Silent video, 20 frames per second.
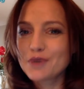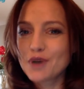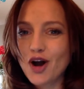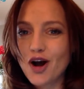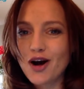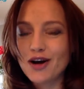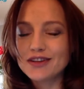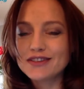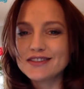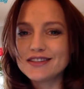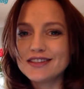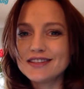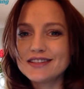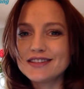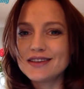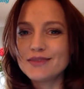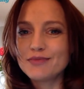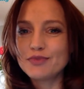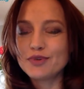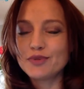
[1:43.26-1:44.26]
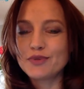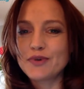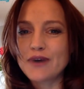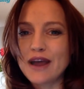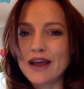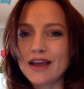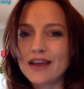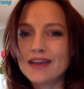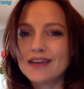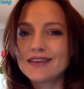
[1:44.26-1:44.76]
Content
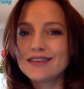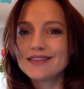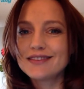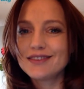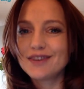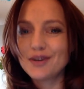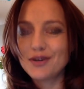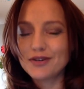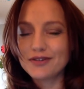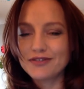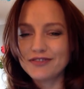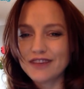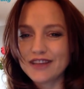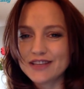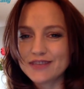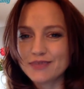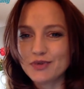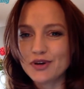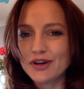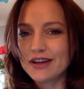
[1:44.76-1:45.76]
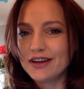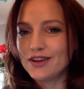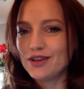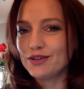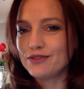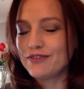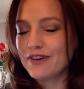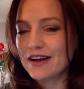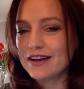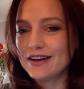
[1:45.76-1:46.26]
Boomerang on Facebook and
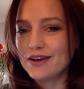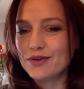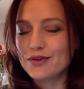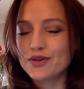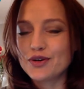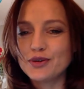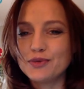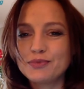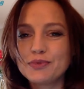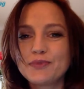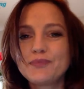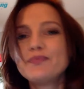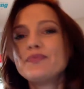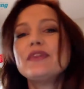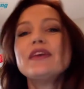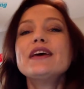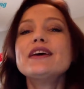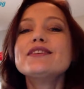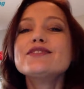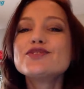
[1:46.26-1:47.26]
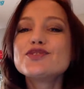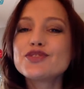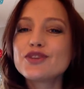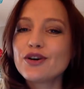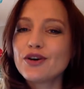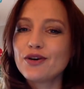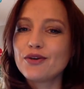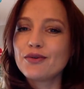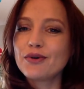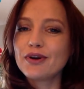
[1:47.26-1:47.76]
you'll find our group.
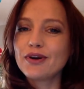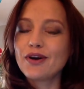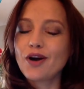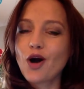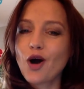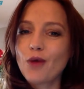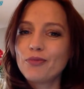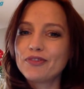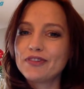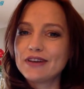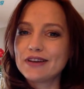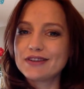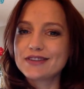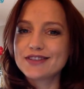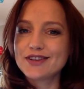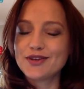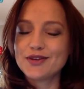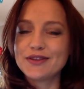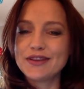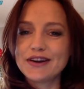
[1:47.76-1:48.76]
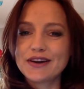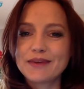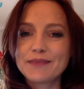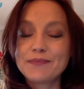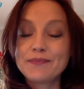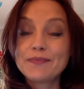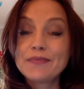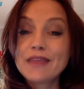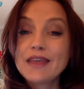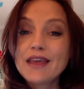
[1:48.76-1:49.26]
So hopefully I'll see you there.
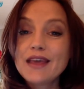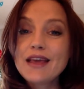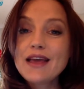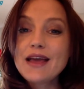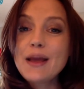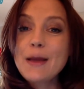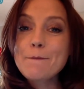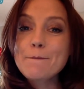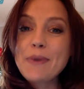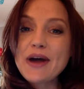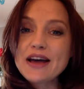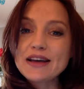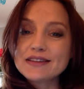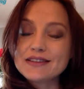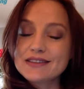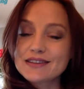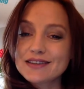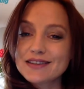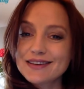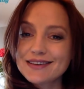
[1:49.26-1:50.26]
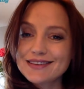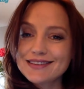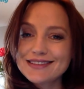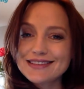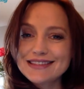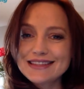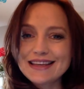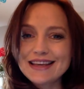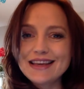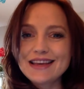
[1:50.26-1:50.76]
But
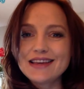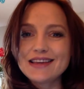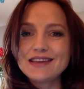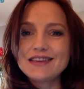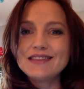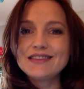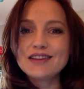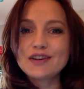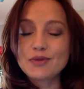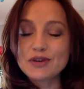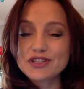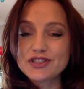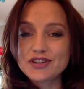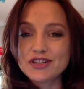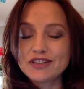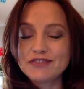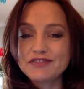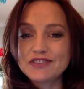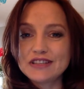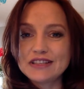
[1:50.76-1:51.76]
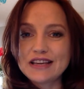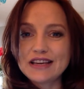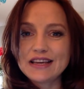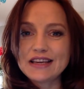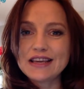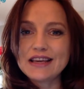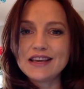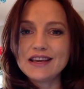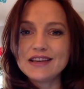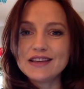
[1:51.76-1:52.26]
today, the question of the
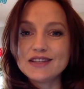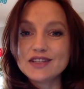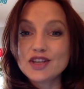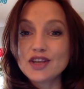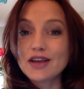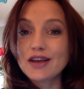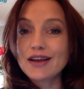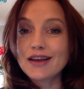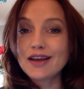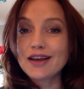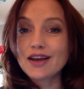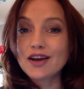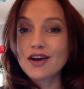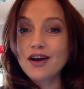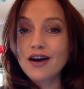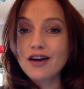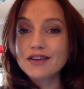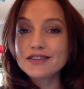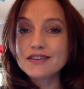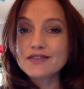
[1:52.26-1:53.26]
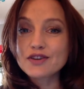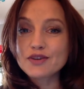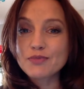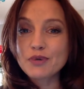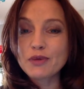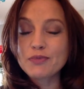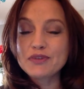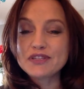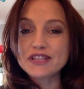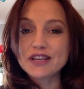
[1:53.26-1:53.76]
day is, content
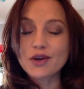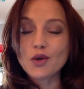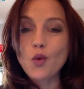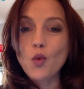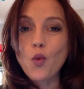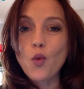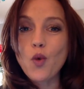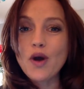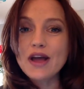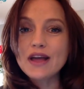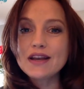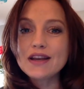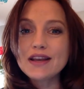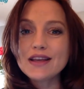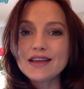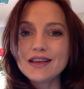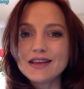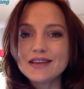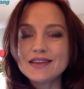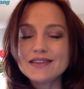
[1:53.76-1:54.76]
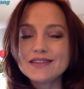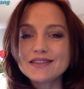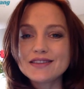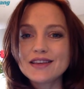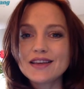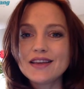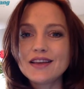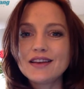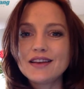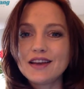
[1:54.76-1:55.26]
repurposing. When
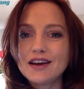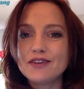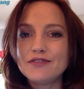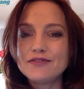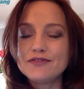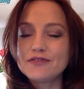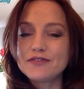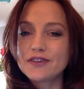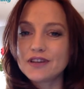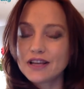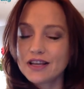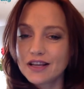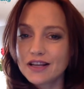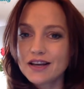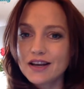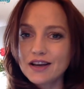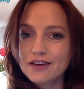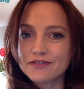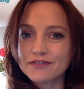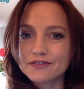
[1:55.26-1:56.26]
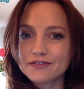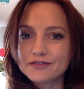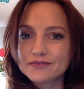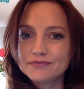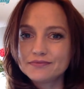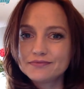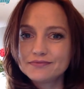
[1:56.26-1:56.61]
is enough enough?